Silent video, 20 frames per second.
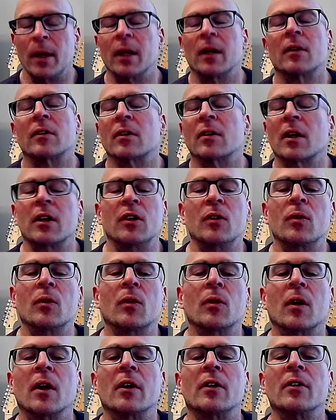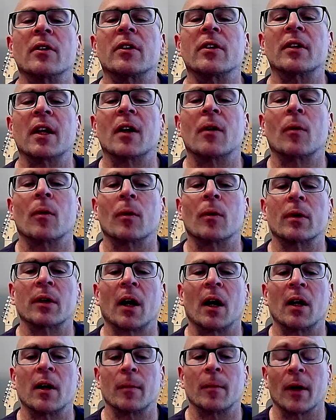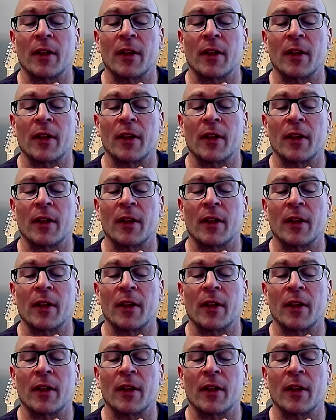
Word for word: It's like you don't understand what we're talking about.